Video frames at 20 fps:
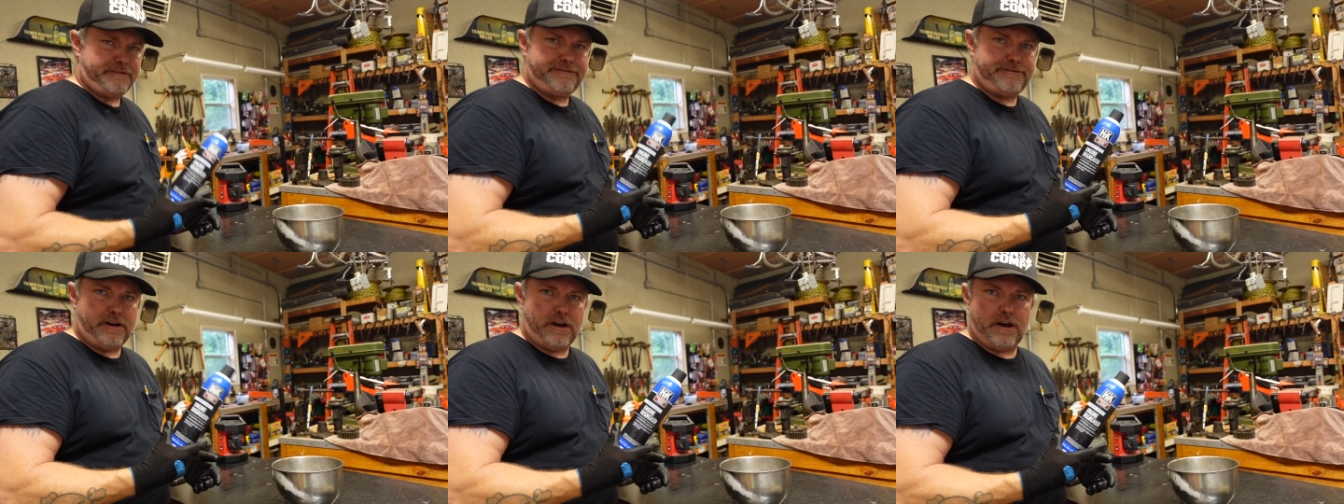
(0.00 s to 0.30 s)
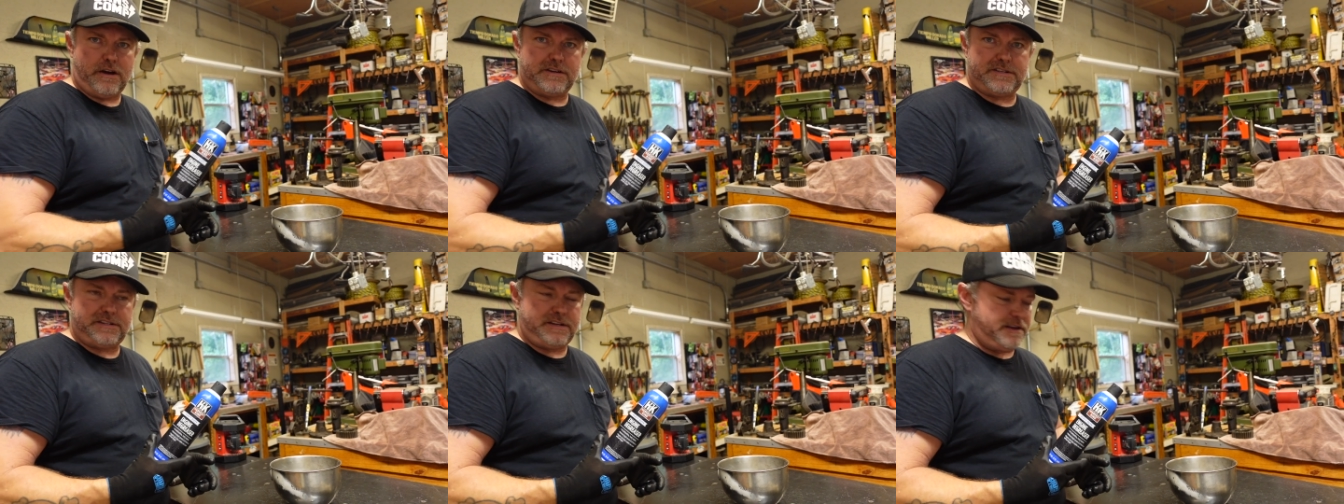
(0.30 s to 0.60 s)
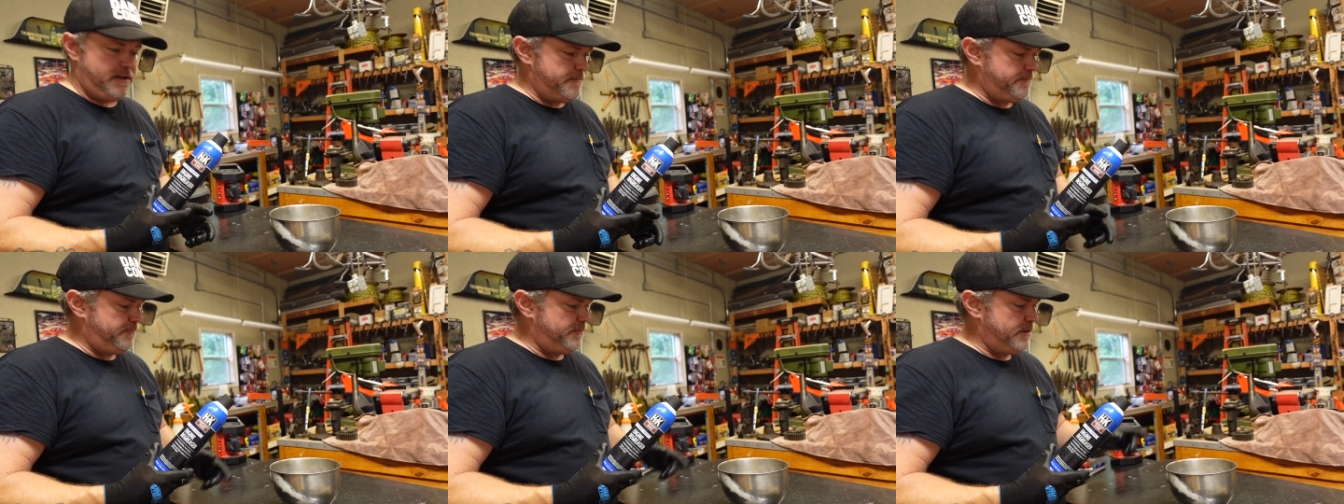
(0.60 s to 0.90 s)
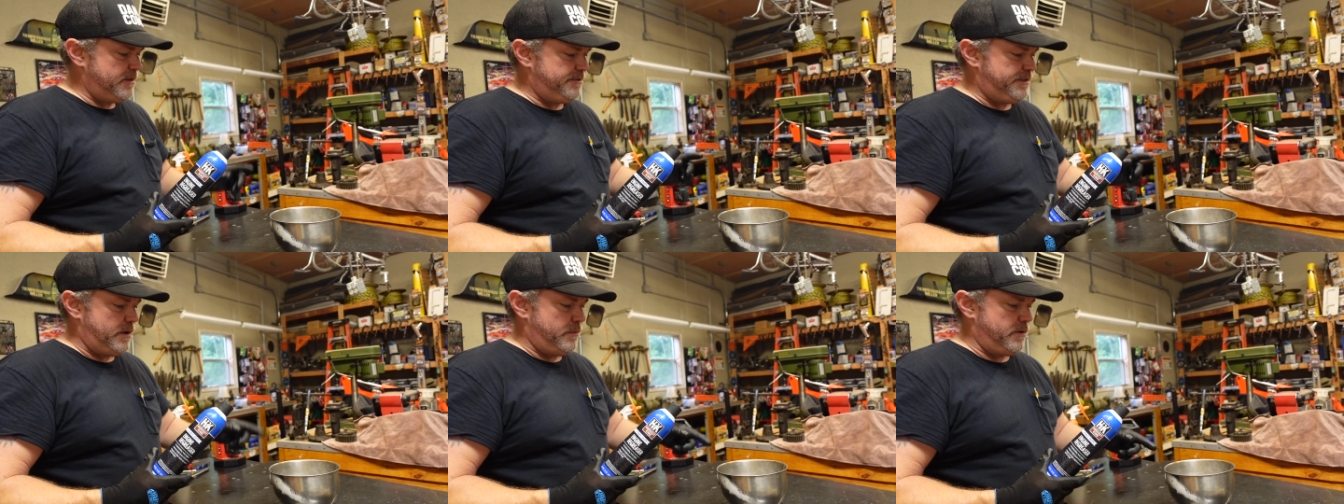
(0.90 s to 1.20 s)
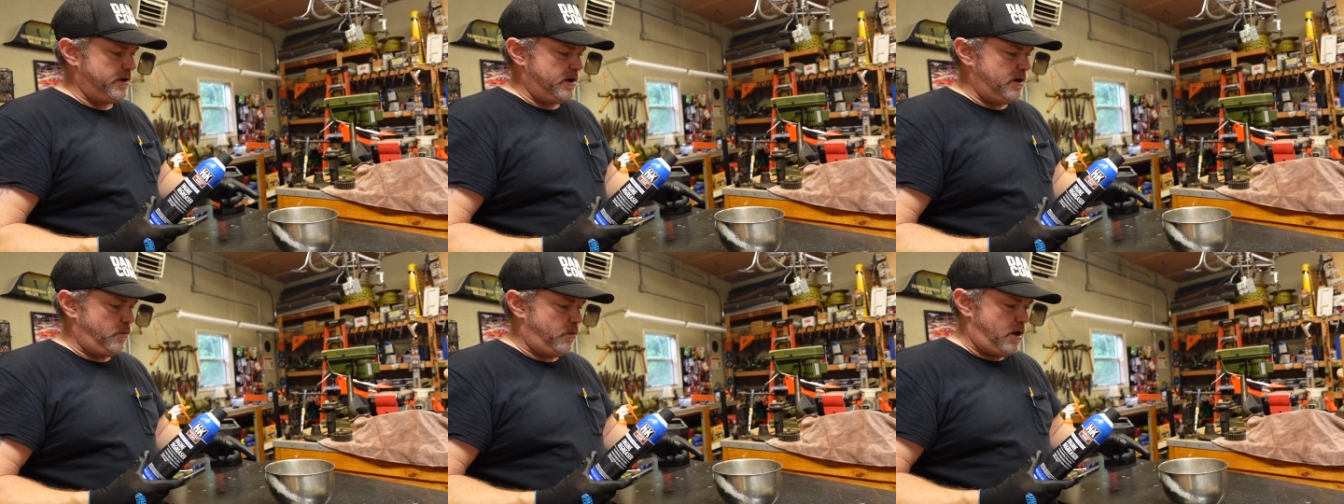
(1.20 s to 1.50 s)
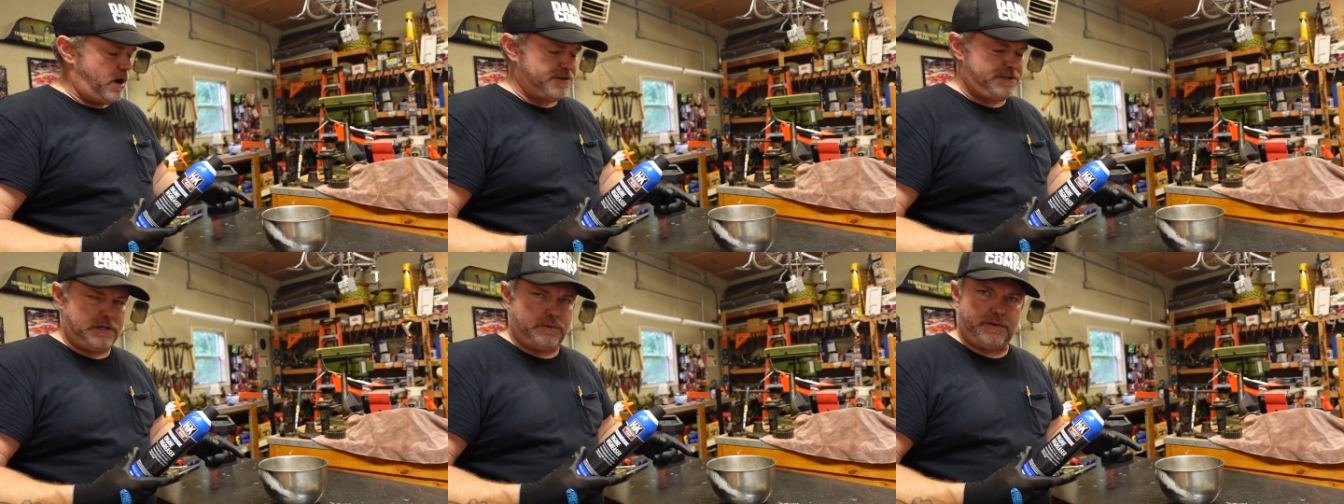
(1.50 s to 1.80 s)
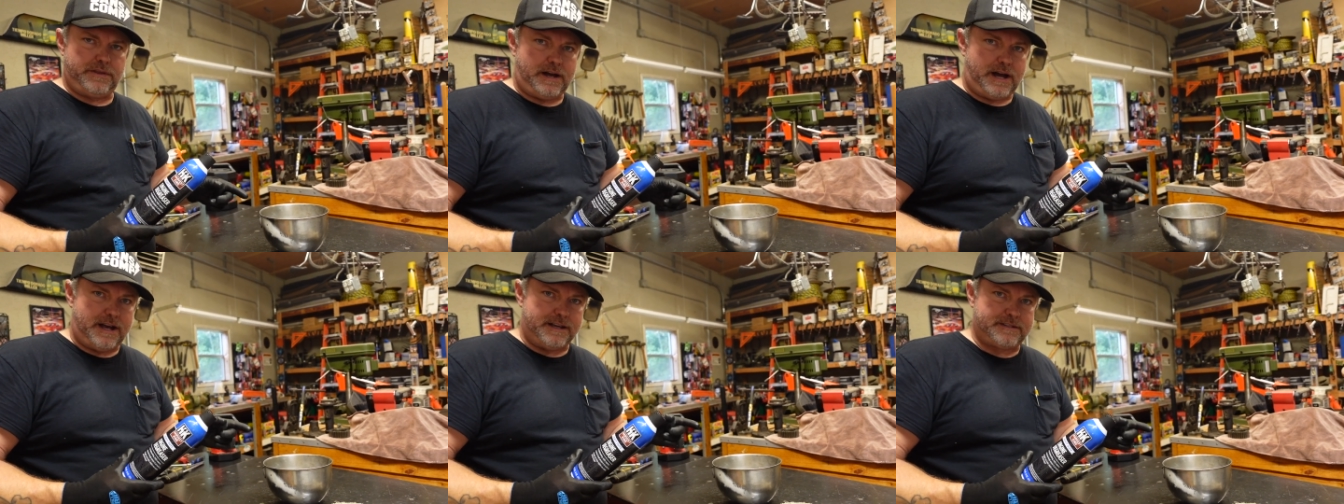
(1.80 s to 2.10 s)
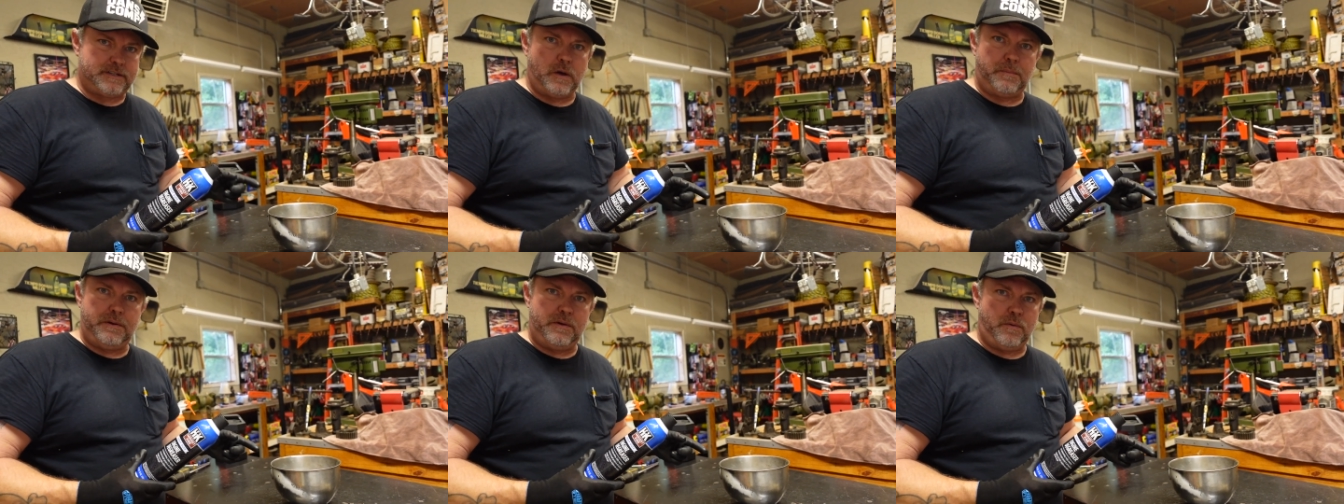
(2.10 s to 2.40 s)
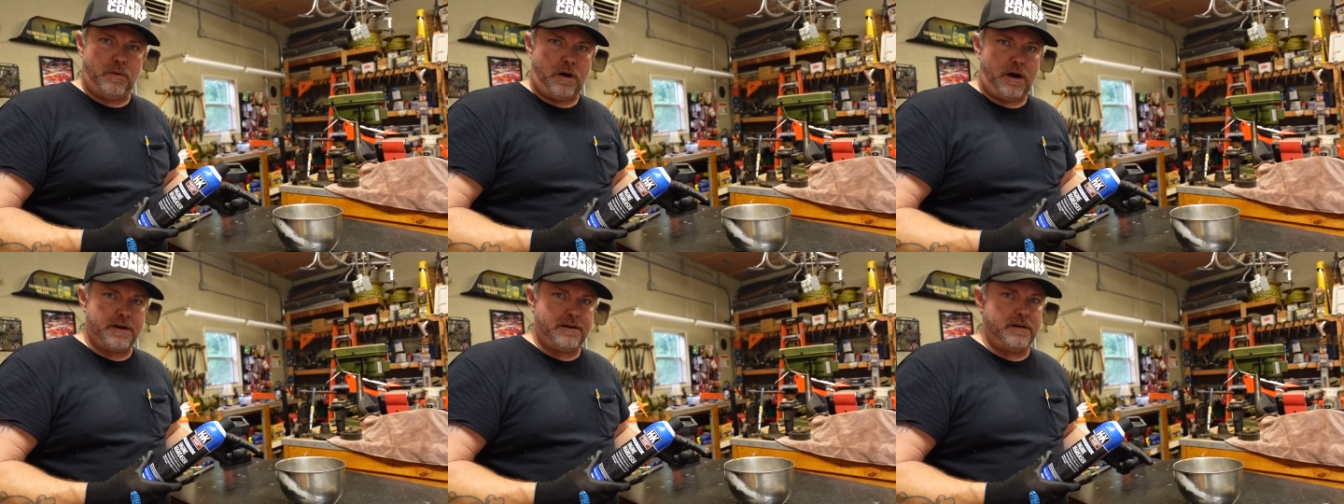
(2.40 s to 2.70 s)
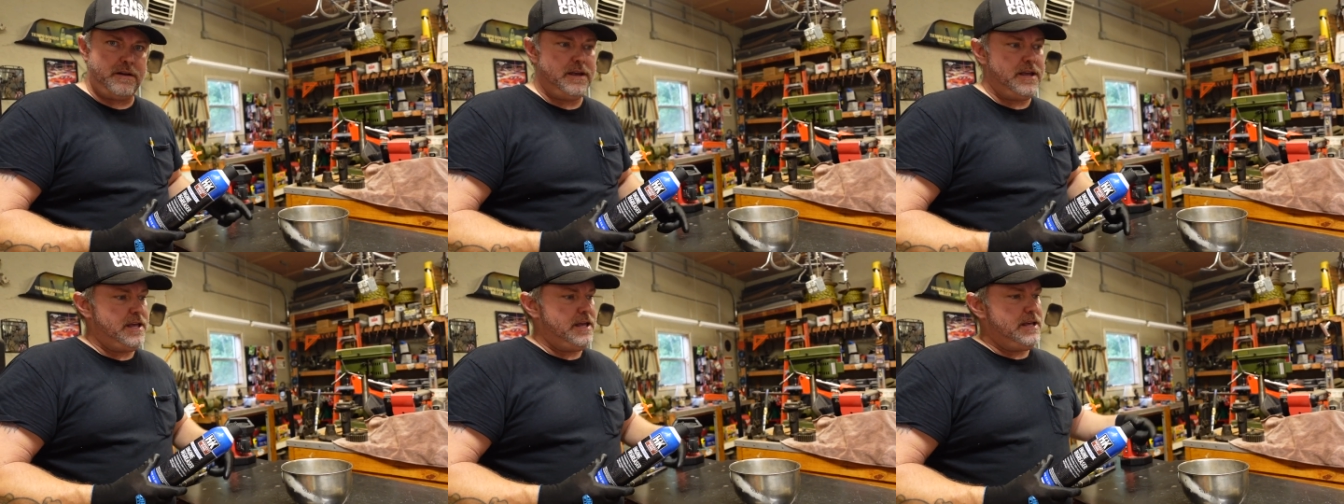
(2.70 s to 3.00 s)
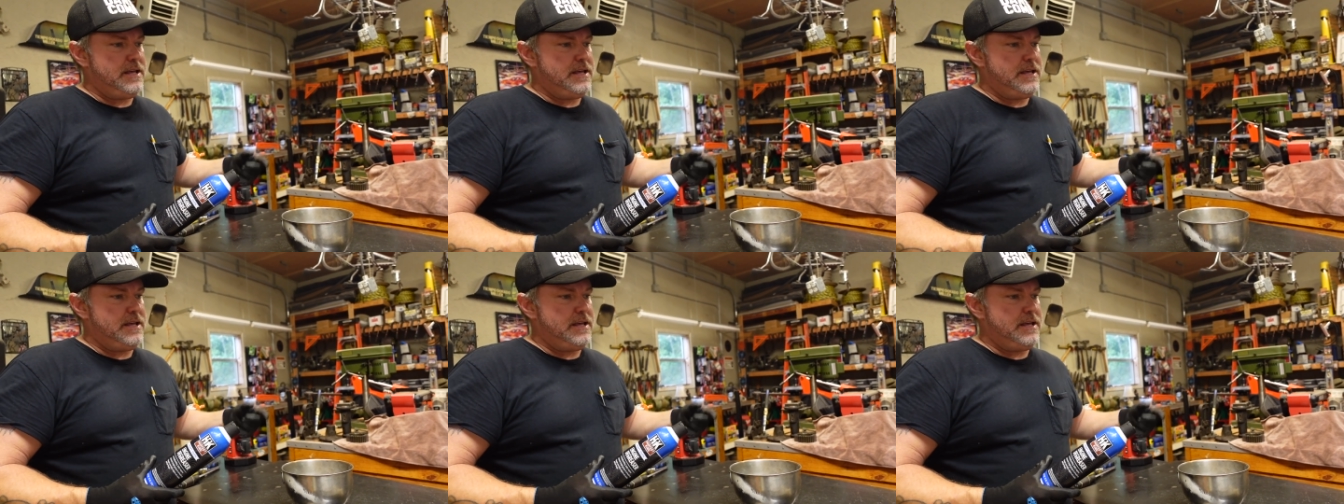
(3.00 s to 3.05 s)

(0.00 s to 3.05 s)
first, then we're gonna wash it with hot soapy water,